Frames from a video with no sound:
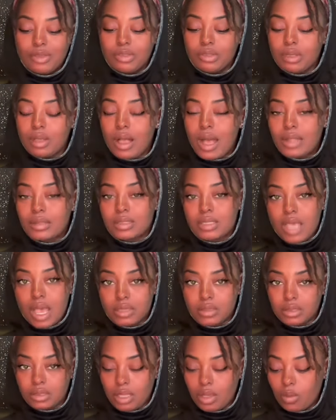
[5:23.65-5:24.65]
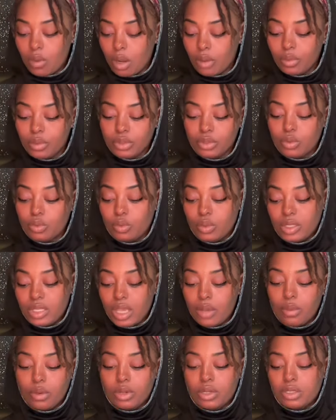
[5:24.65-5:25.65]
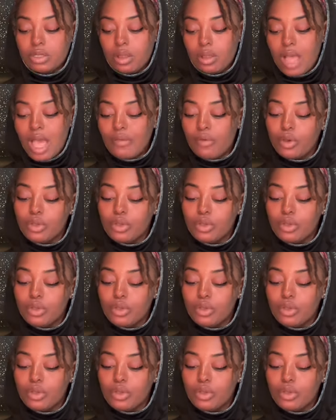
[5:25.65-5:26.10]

You know how toxic they were when you when they were in your life,